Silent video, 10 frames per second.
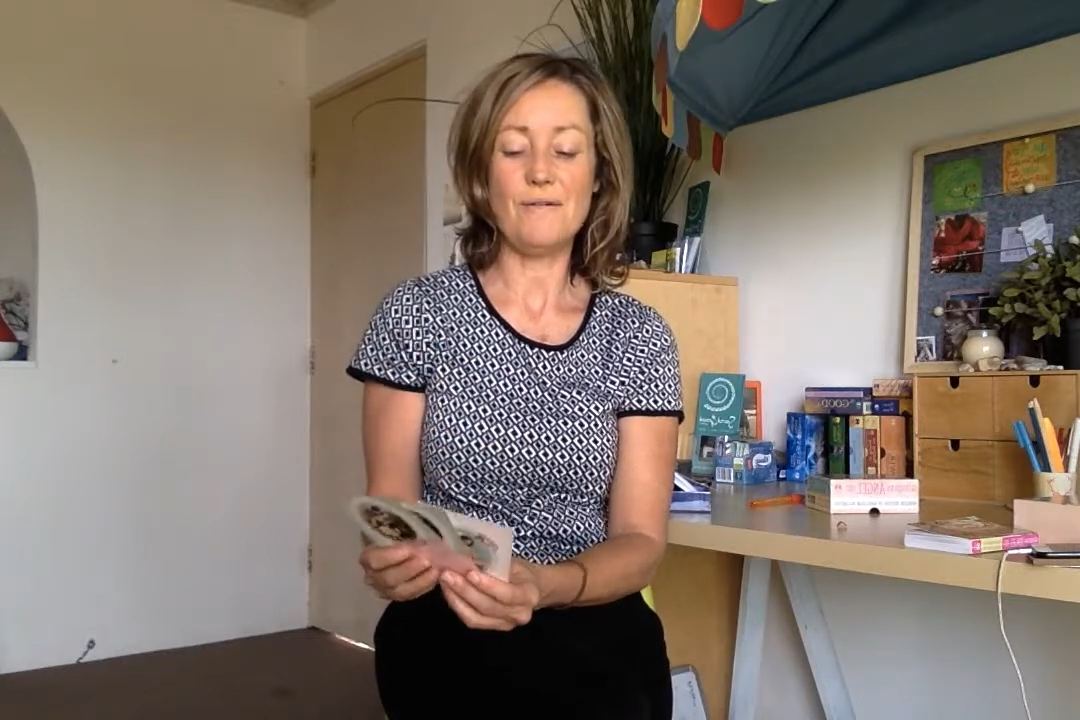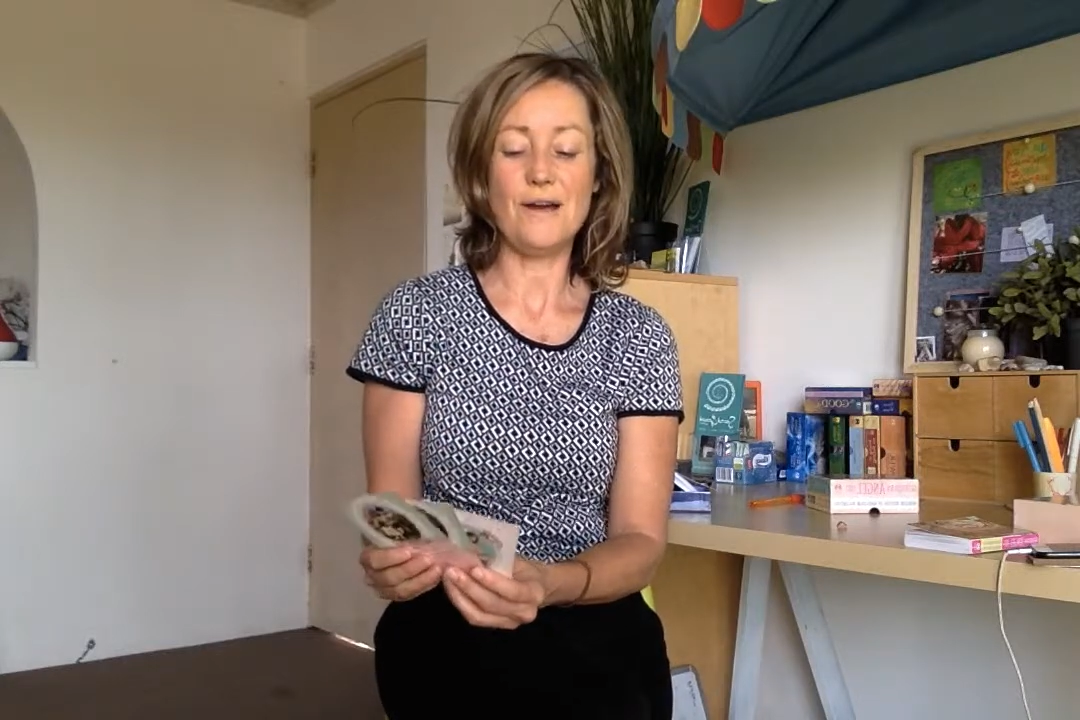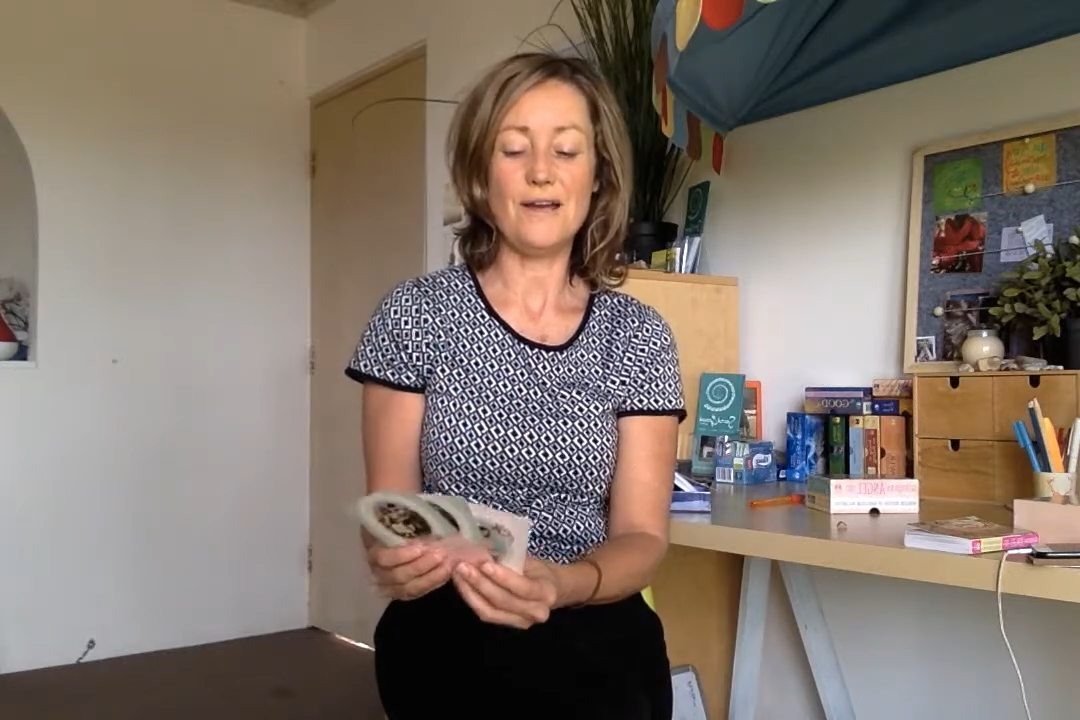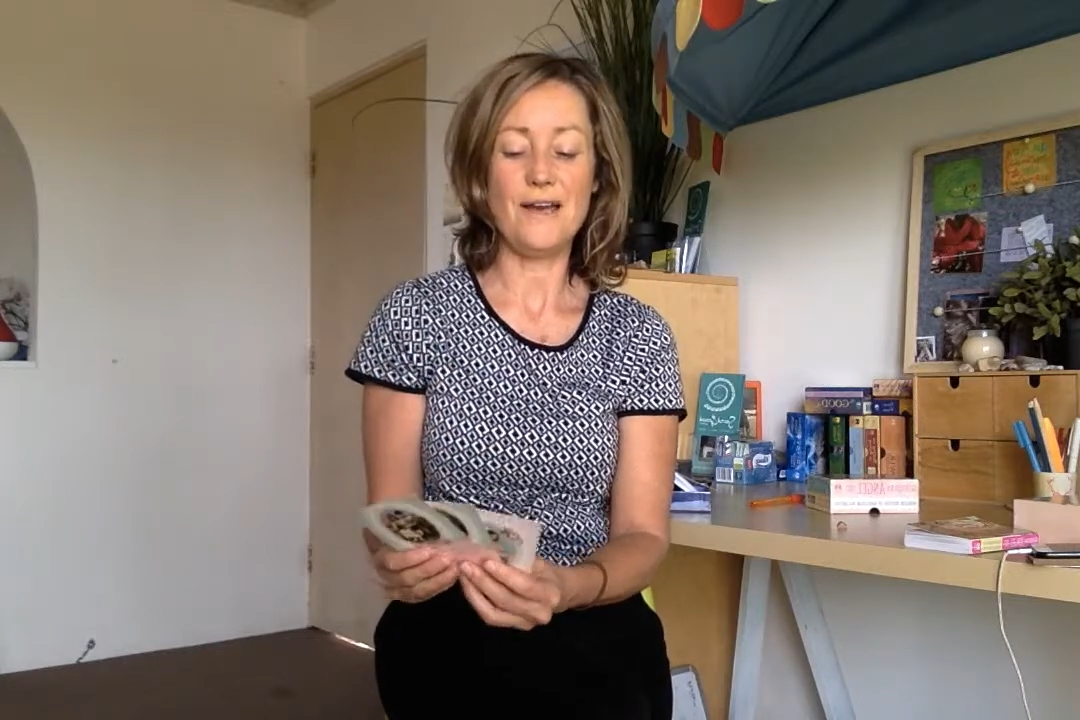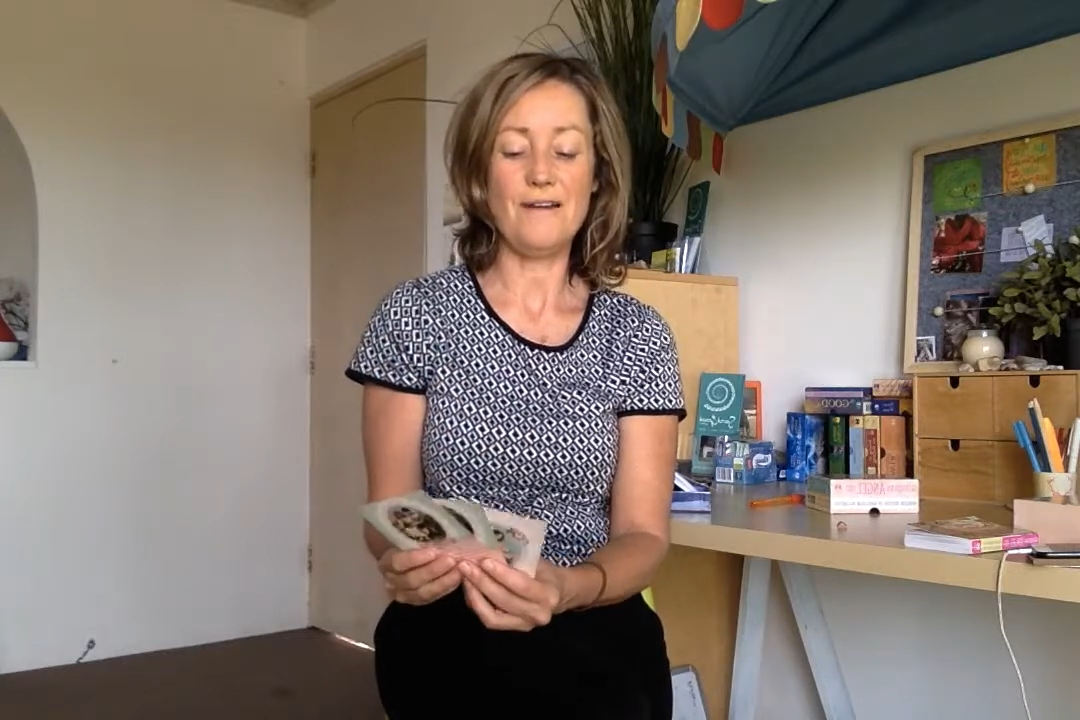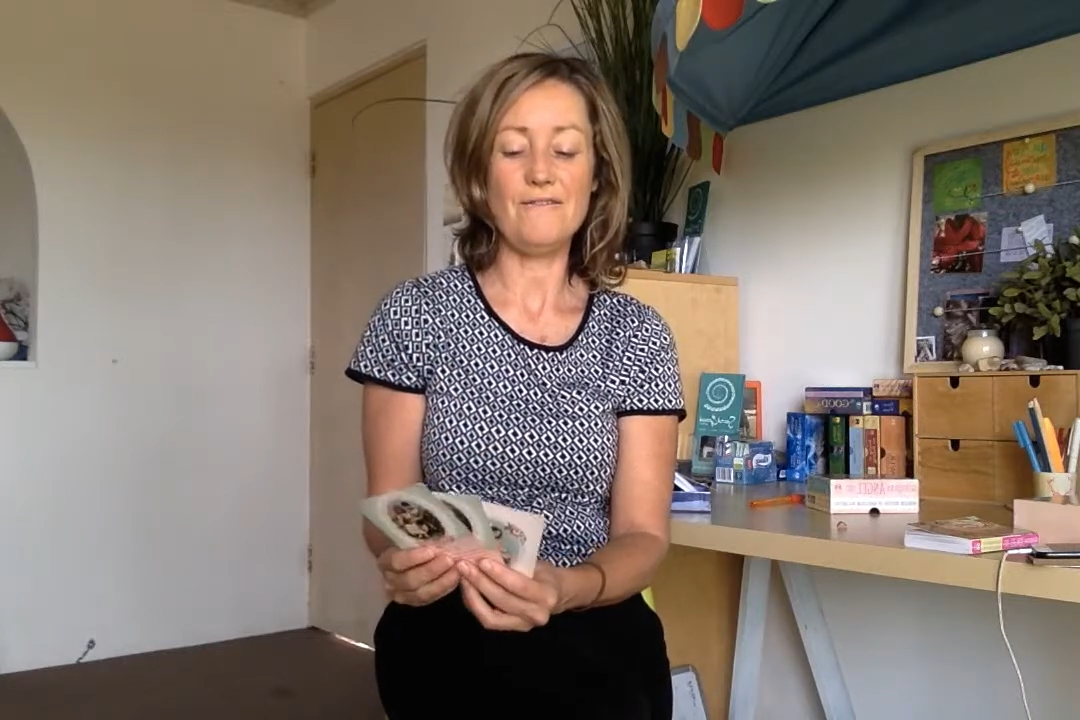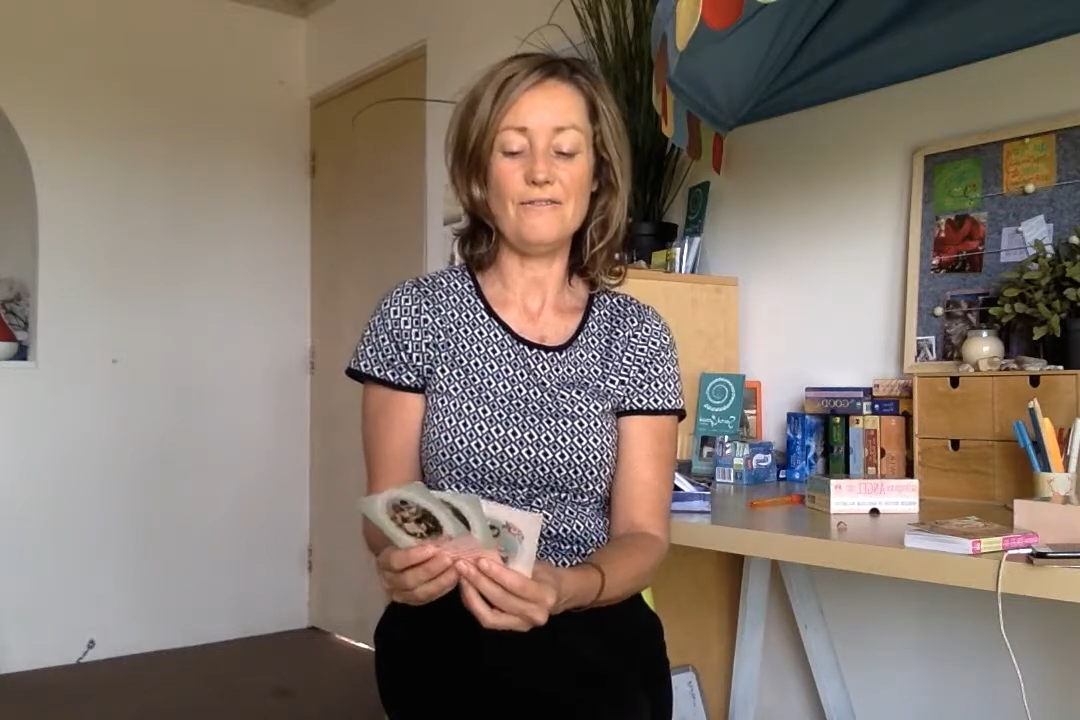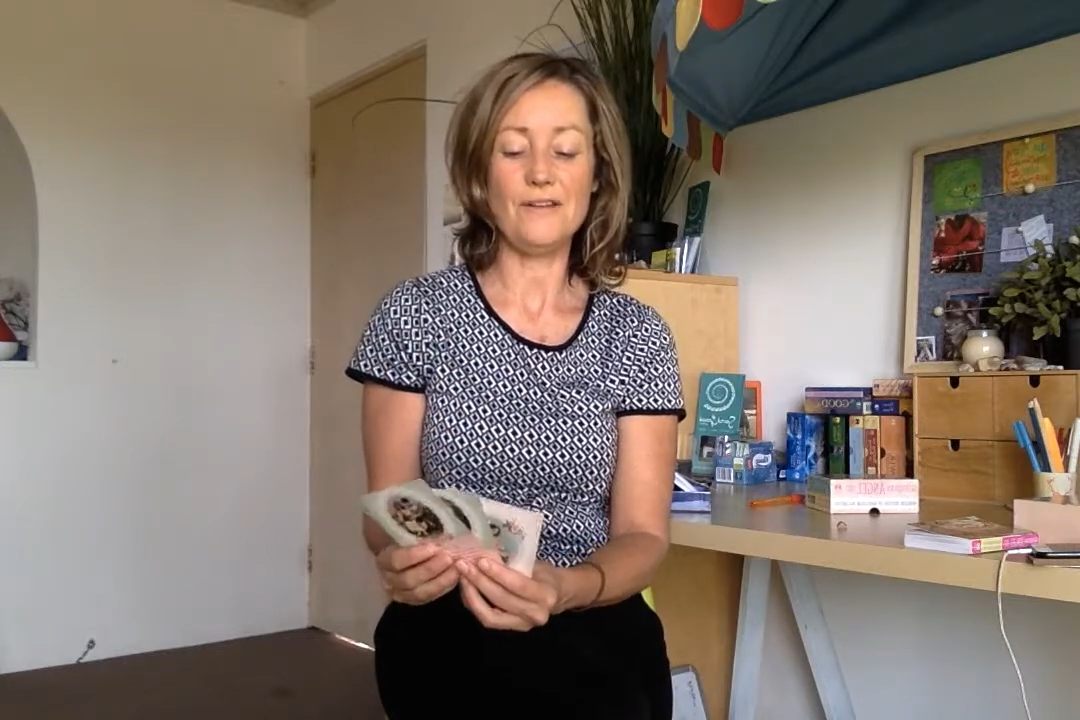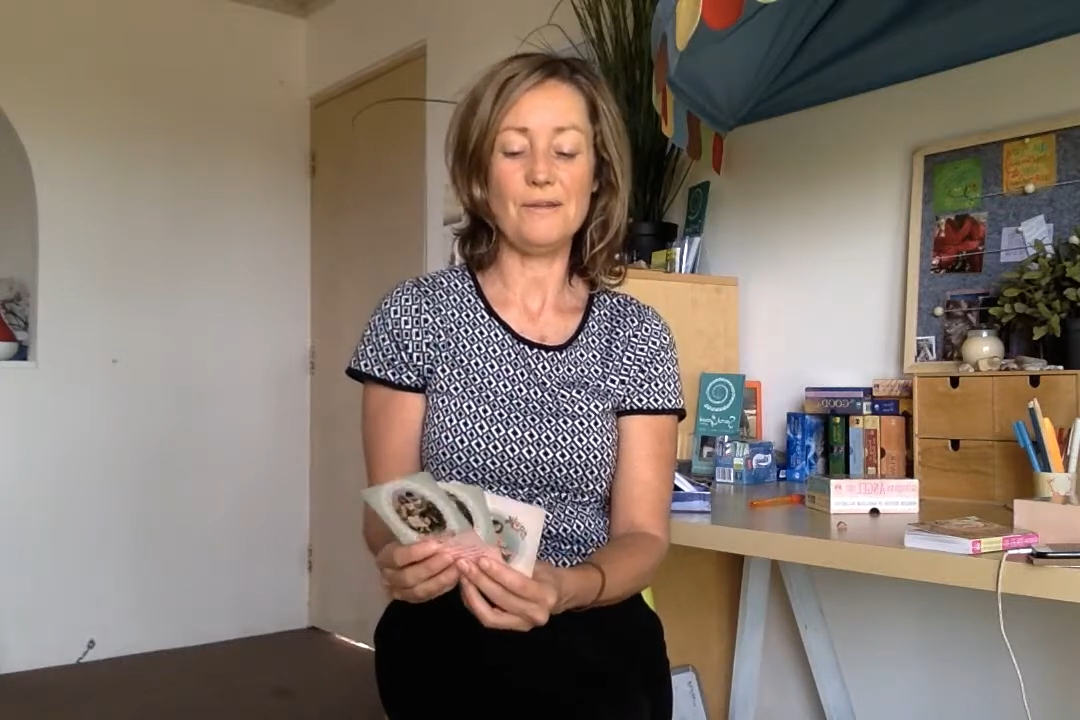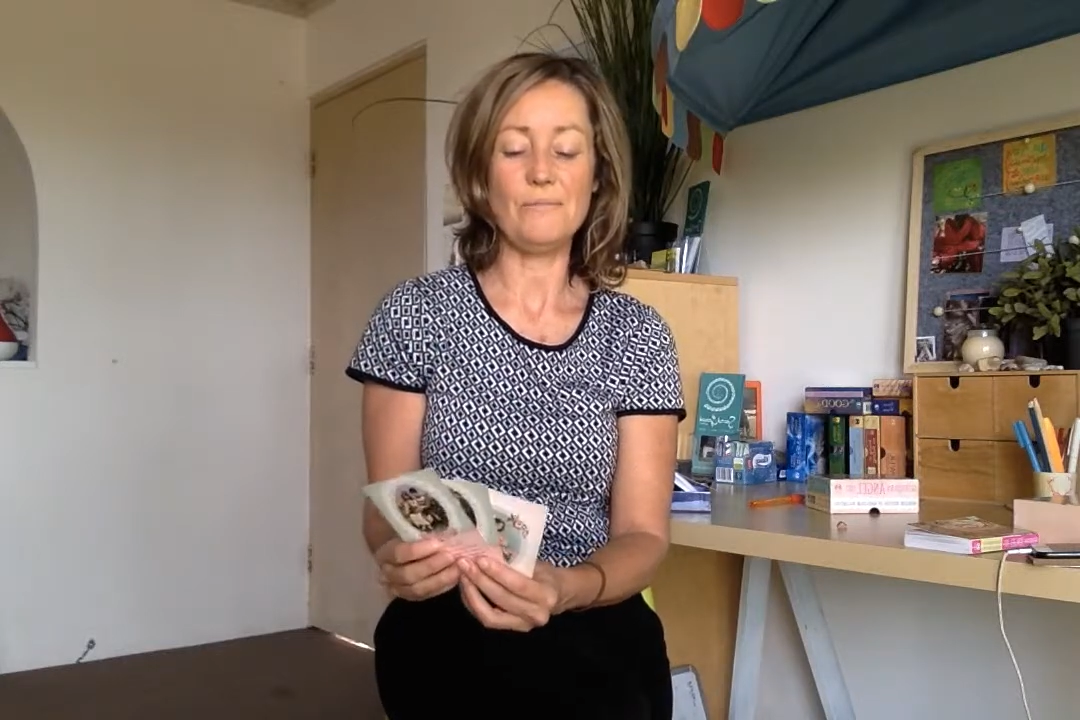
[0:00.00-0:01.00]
I have really